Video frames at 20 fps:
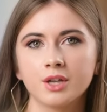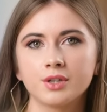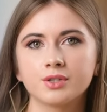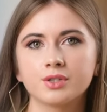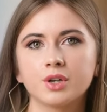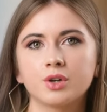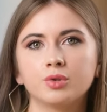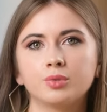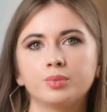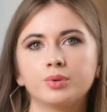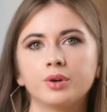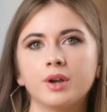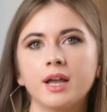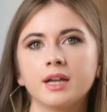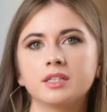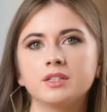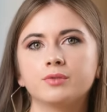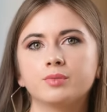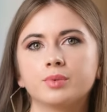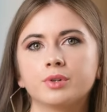So,
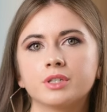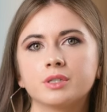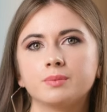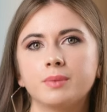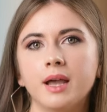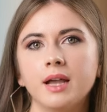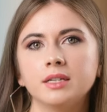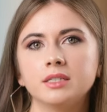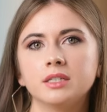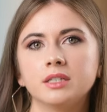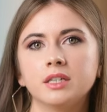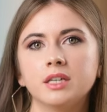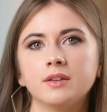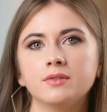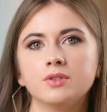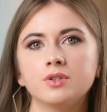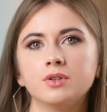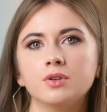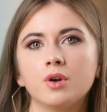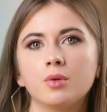proactive prospecting
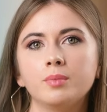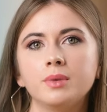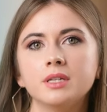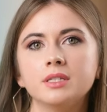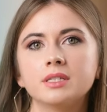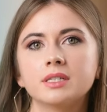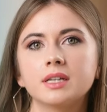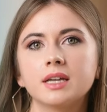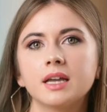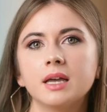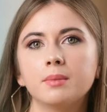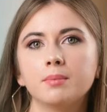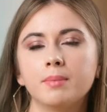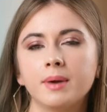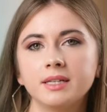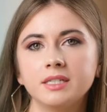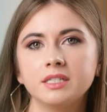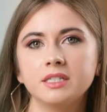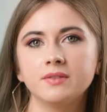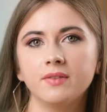gives your business a
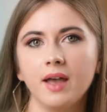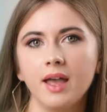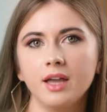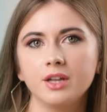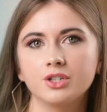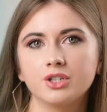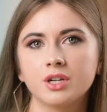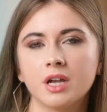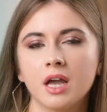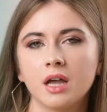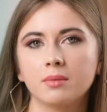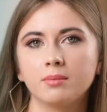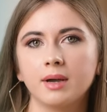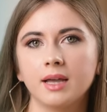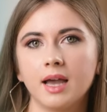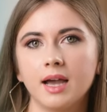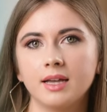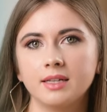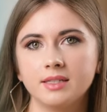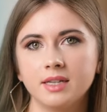competitive edge
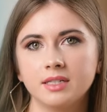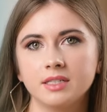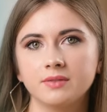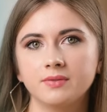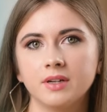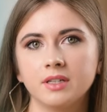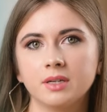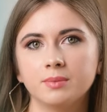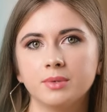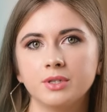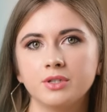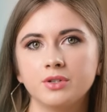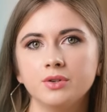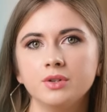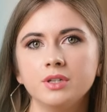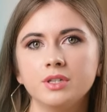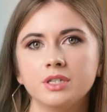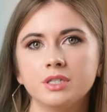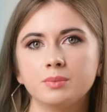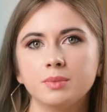by identifying
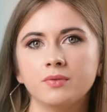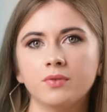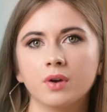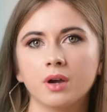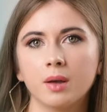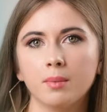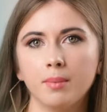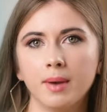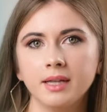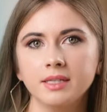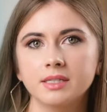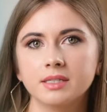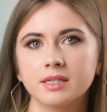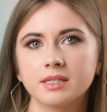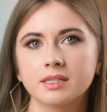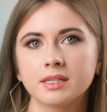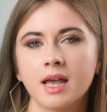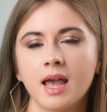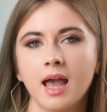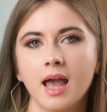opportunities before
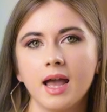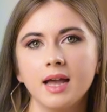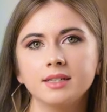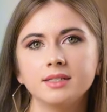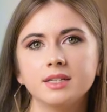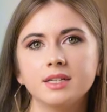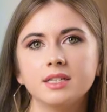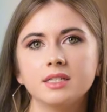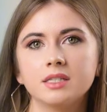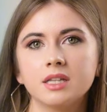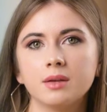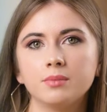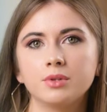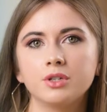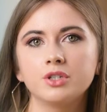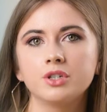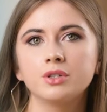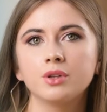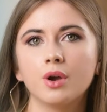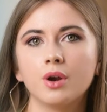competitors and
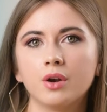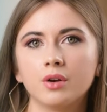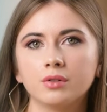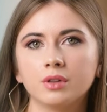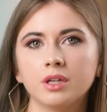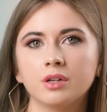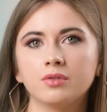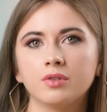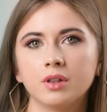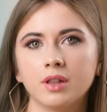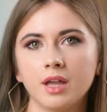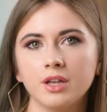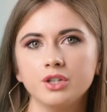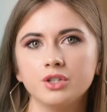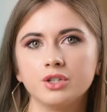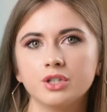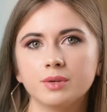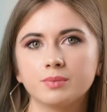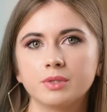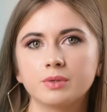establishing early
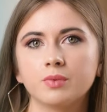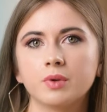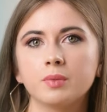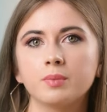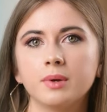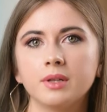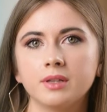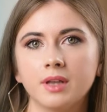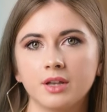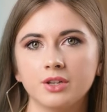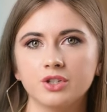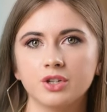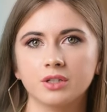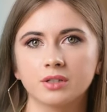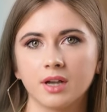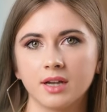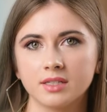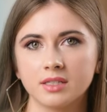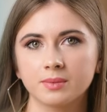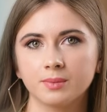relationships with
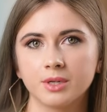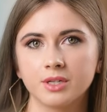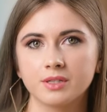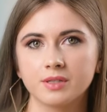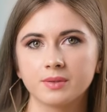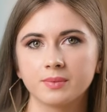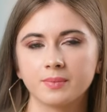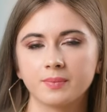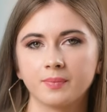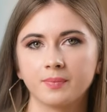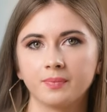potential customers.